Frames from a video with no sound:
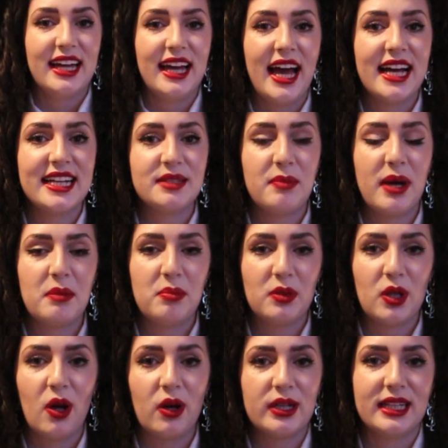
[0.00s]
As my
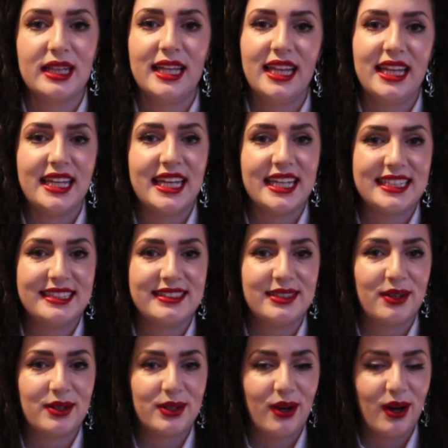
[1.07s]
blog
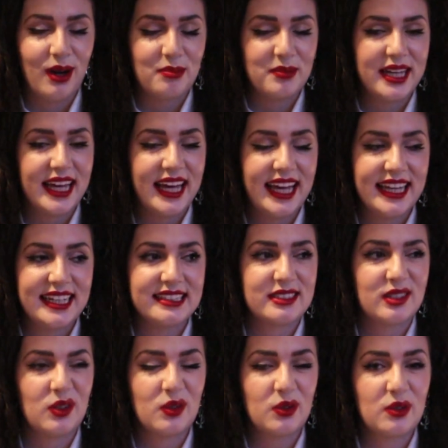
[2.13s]
lilykitten.com
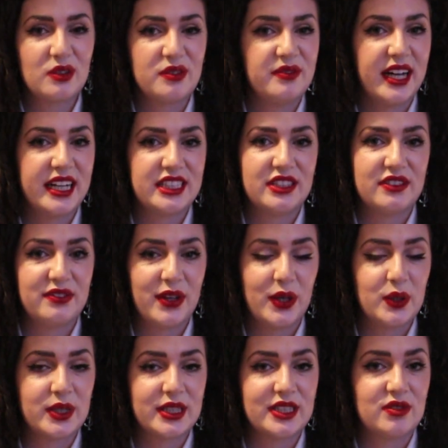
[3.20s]
is all fashion
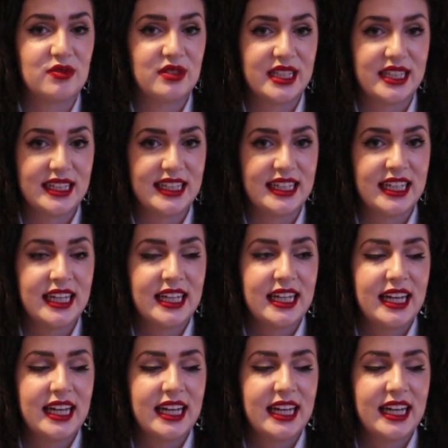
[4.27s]
focused really,